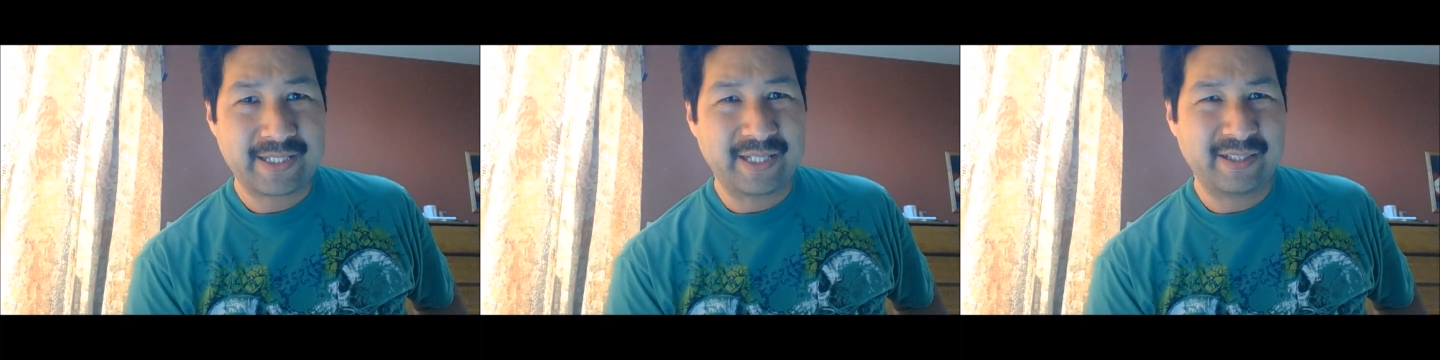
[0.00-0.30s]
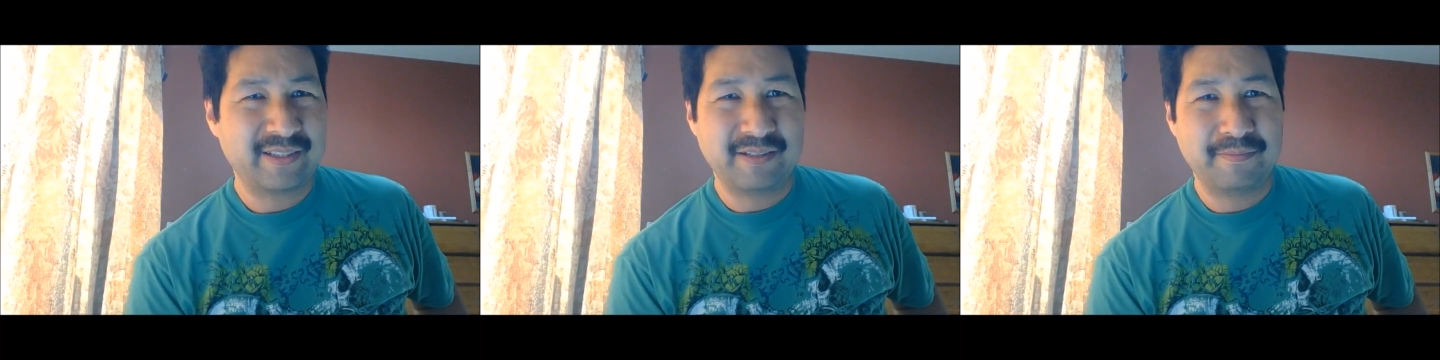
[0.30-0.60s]
I
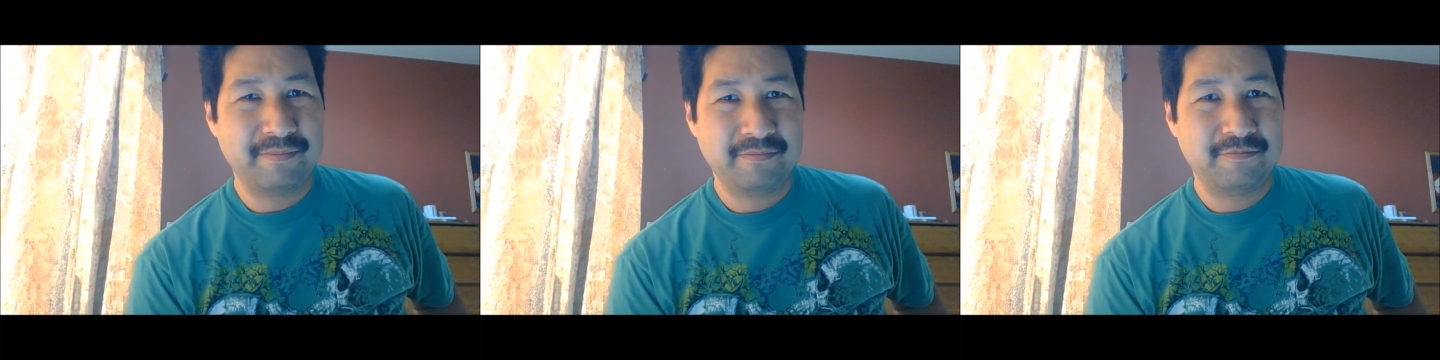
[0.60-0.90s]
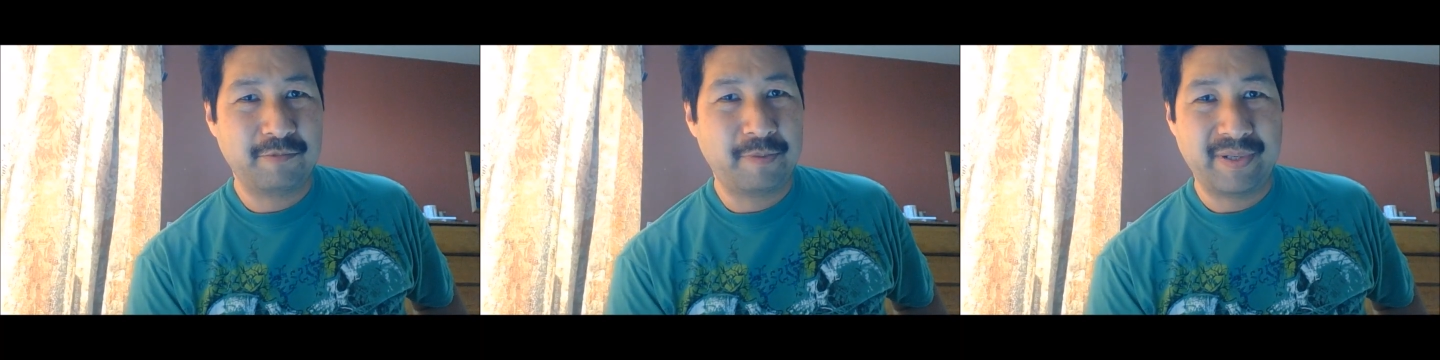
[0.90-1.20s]
think
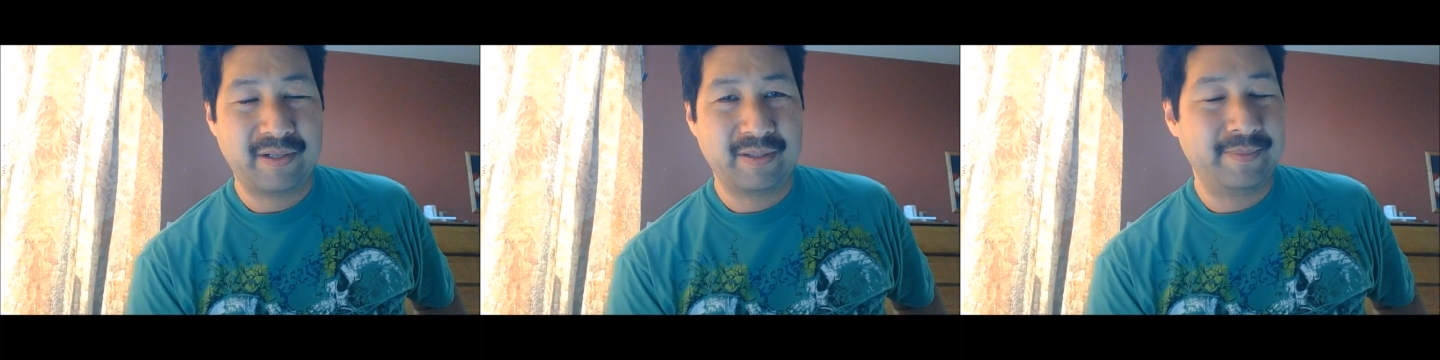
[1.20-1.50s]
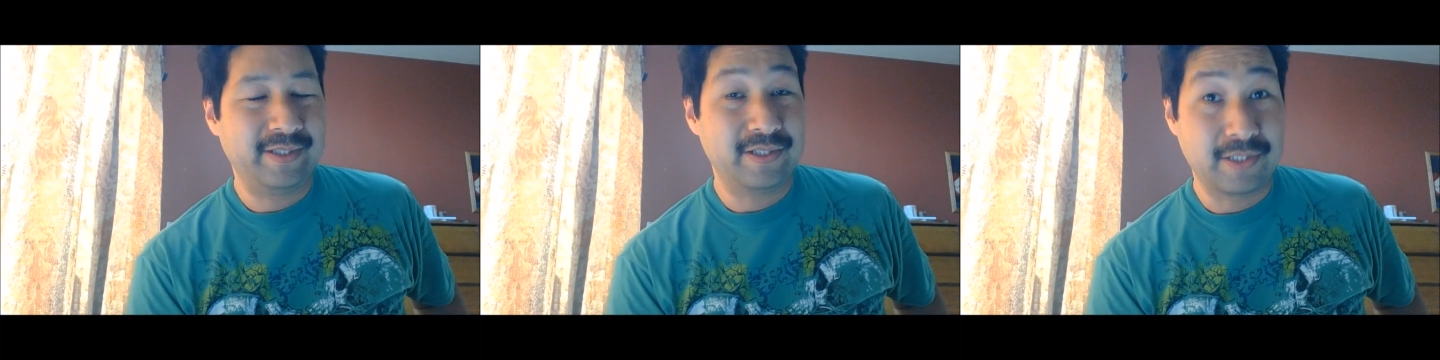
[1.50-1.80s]

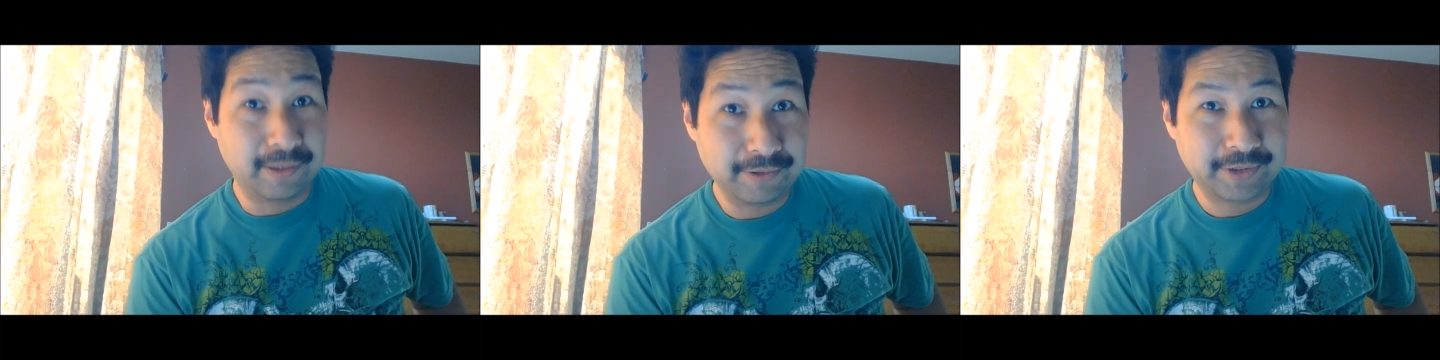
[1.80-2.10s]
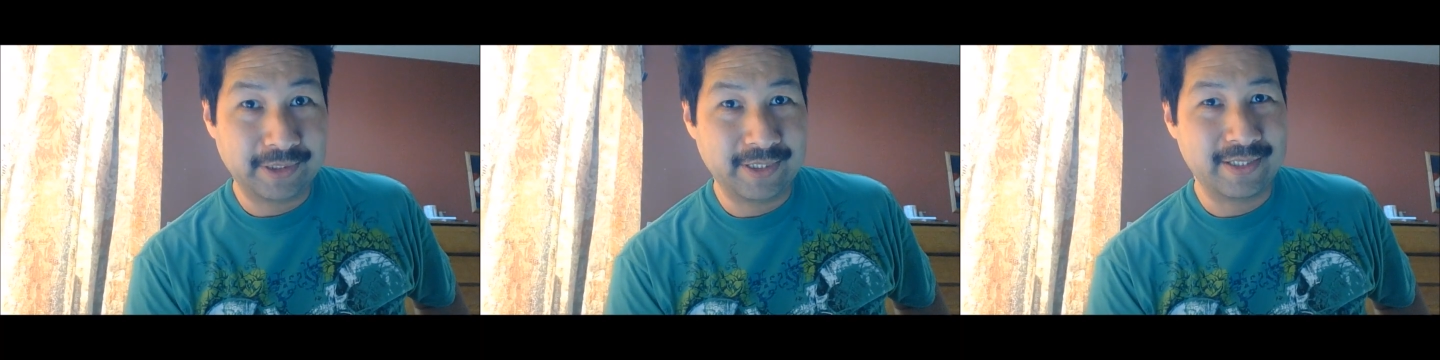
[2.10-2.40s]
the
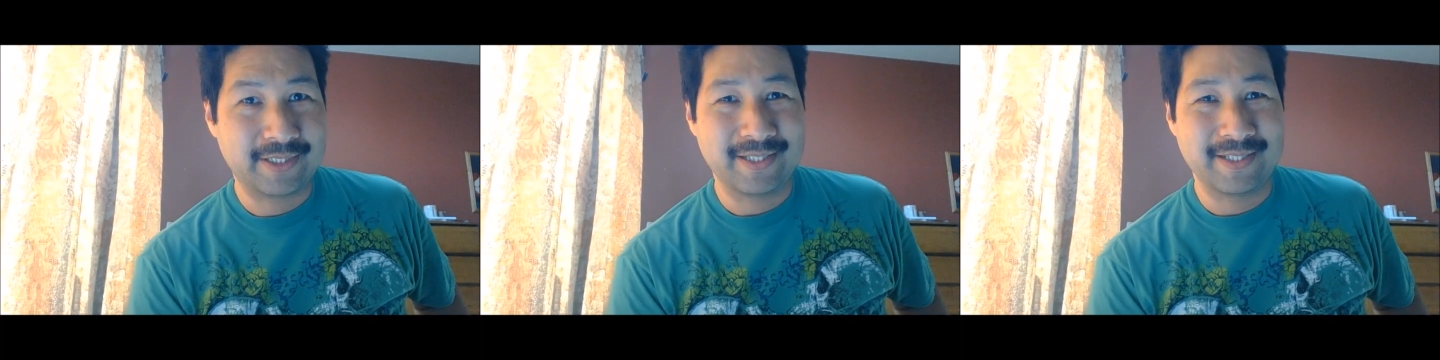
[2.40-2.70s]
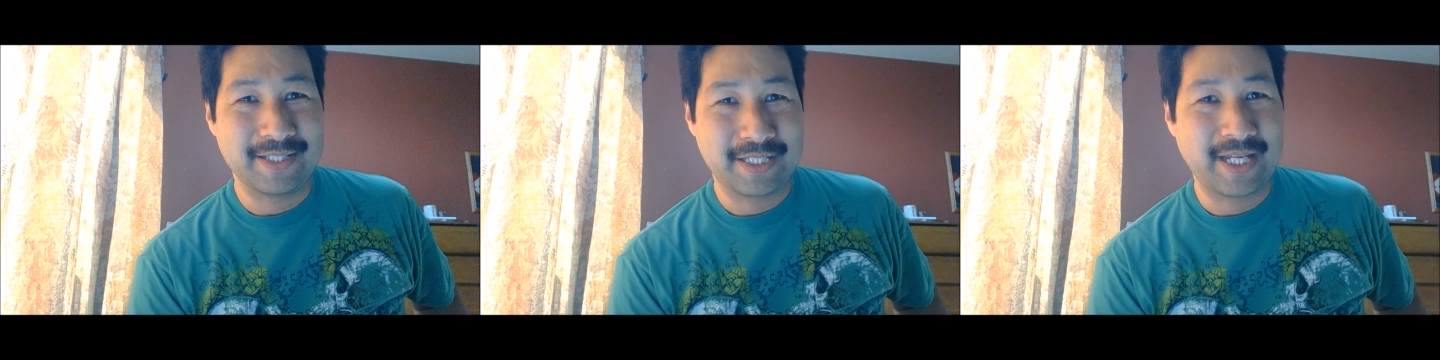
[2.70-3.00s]
solution is
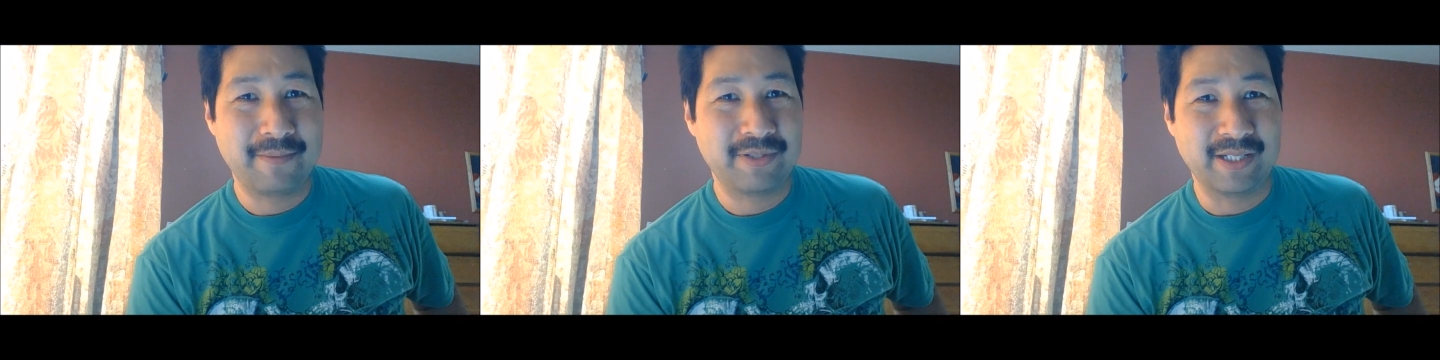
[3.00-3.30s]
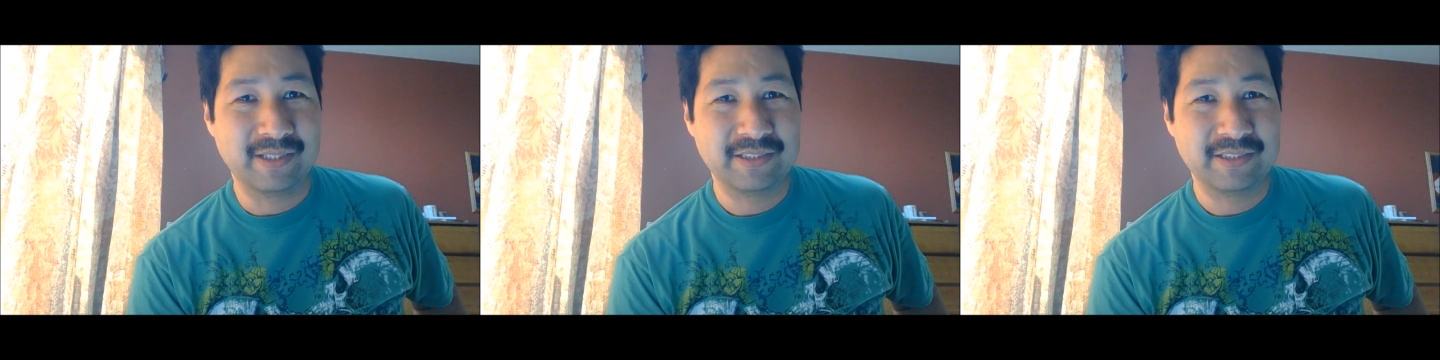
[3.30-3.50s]
the same thing.